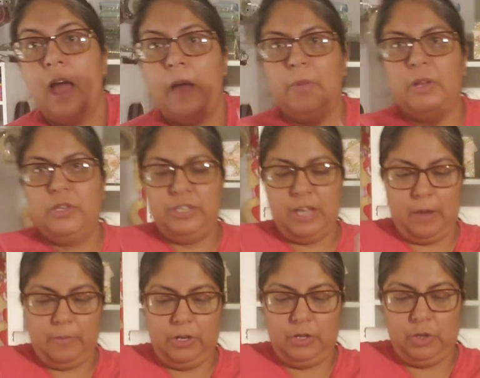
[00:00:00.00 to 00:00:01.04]
I'm
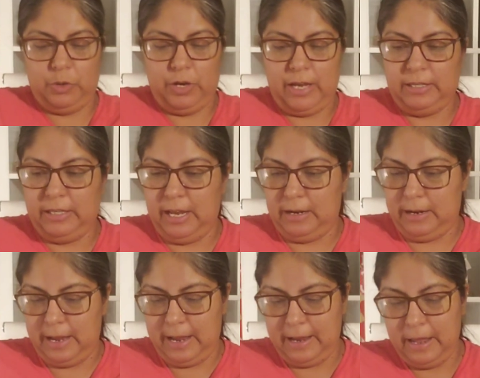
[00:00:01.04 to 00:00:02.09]
gonna show you guys again,
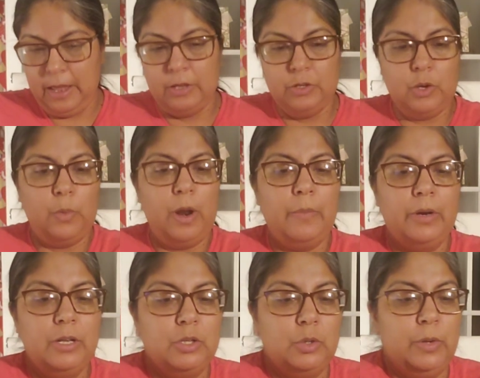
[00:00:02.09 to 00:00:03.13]
okay? So what I'm
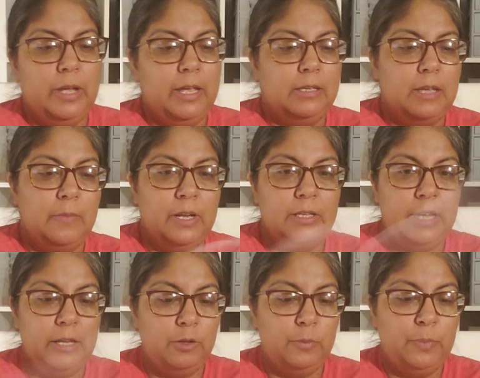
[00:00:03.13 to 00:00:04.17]
gonna do is I'm gonna
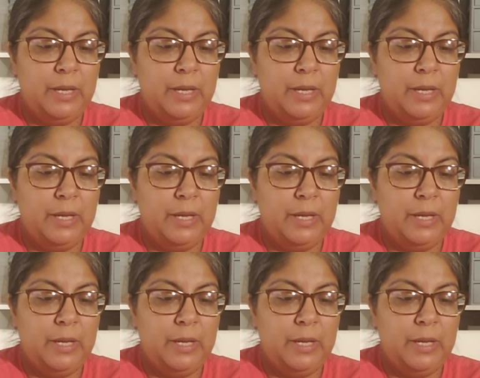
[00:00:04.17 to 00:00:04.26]
take those